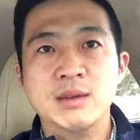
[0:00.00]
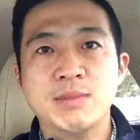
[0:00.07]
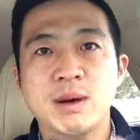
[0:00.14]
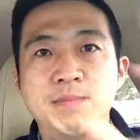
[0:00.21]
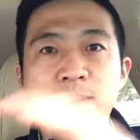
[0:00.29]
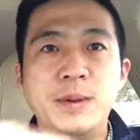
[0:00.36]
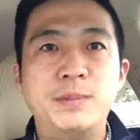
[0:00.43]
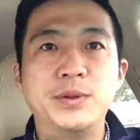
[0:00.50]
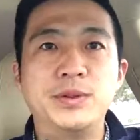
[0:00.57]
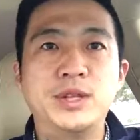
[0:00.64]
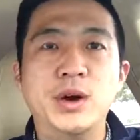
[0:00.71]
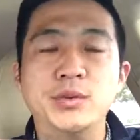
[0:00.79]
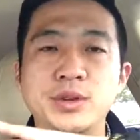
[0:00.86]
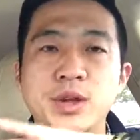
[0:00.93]
But people
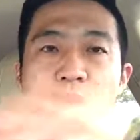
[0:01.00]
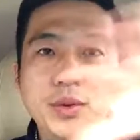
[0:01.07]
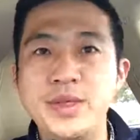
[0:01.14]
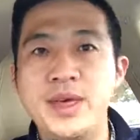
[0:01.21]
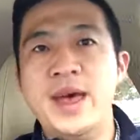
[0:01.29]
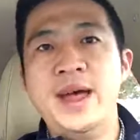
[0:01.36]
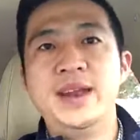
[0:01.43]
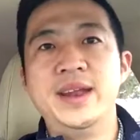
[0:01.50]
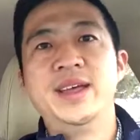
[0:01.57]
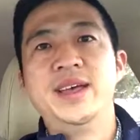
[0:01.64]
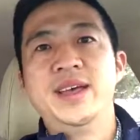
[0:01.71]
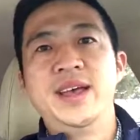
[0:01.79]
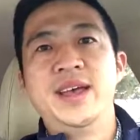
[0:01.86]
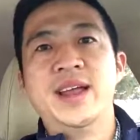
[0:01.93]
don't know that,
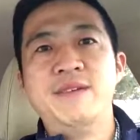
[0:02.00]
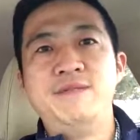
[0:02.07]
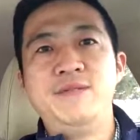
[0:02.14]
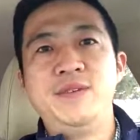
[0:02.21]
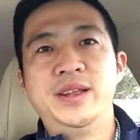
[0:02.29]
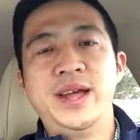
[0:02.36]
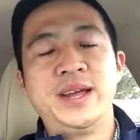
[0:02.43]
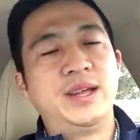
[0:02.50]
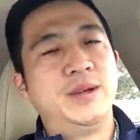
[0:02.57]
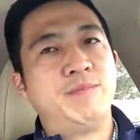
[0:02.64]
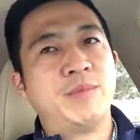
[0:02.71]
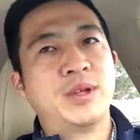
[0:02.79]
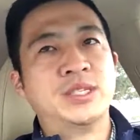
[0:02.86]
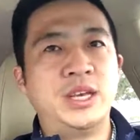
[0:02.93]
and I feel like
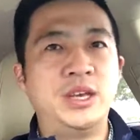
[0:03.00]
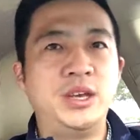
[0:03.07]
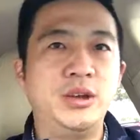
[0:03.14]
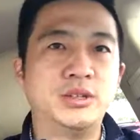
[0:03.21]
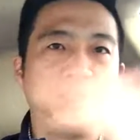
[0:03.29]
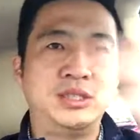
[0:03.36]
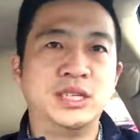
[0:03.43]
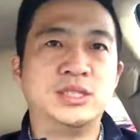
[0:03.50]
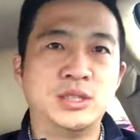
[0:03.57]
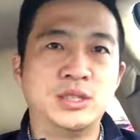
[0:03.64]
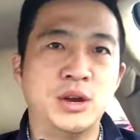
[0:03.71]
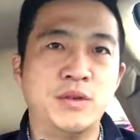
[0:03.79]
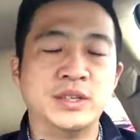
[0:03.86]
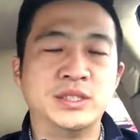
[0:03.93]
there's a huge
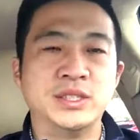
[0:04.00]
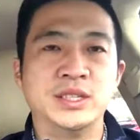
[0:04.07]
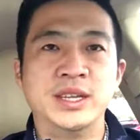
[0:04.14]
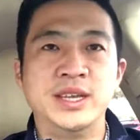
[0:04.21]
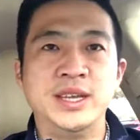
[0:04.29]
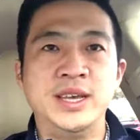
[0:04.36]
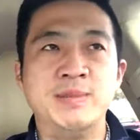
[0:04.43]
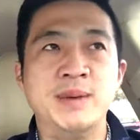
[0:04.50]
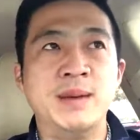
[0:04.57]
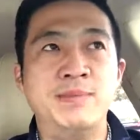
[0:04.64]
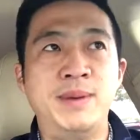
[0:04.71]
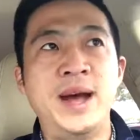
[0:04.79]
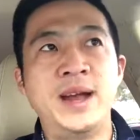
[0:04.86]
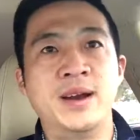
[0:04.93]
disservice to the
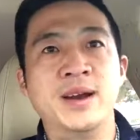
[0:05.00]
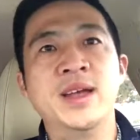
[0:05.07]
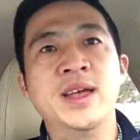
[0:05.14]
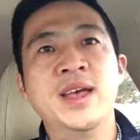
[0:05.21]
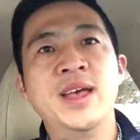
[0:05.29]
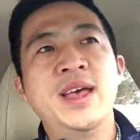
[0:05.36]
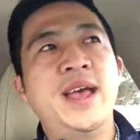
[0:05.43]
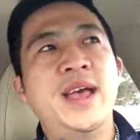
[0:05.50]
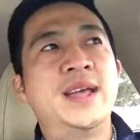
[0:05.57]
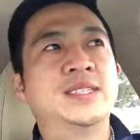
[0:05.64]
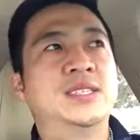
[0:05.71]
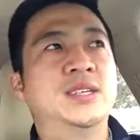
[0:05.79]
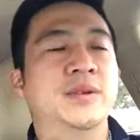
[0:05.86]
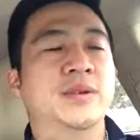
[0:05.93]
eBay buyer.
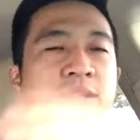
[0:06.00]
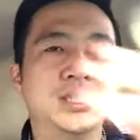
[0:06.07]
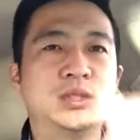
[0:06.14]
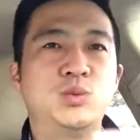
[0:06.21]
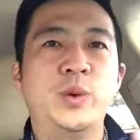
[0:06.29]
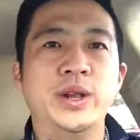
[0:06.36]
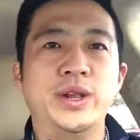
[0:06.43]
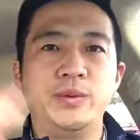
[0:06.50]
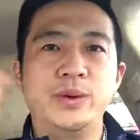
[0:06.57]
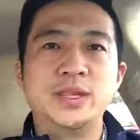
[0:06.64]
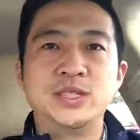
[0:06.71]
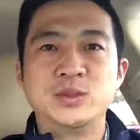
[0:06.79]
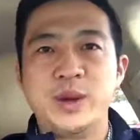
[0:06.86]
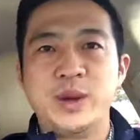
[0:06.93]
And so this is one
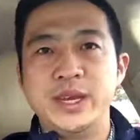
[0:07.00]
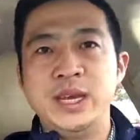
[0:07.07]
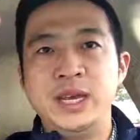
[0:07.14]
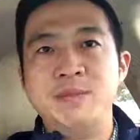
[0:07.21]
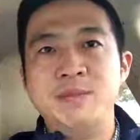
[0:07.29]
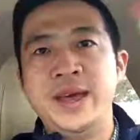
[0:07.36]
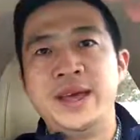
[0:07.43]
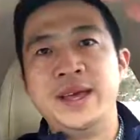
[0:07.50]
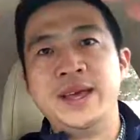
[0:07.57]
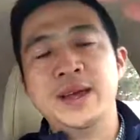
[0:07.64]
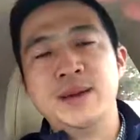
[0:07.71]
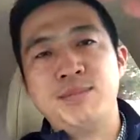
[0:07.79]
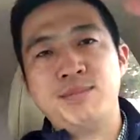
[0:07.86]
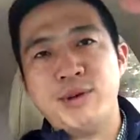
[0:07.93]
reasons why eBay
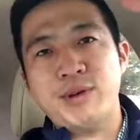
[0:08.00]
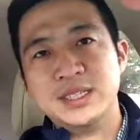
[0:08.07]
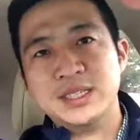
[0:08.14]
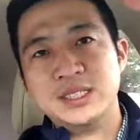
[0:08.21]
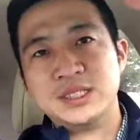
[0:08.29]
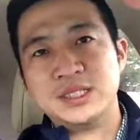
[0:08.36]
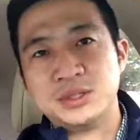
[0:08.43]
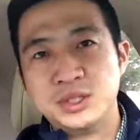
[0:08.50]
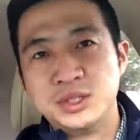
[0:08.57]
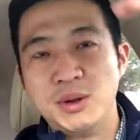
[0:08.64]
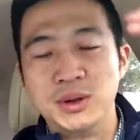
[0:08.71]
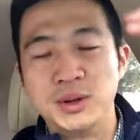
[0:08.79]
prices are so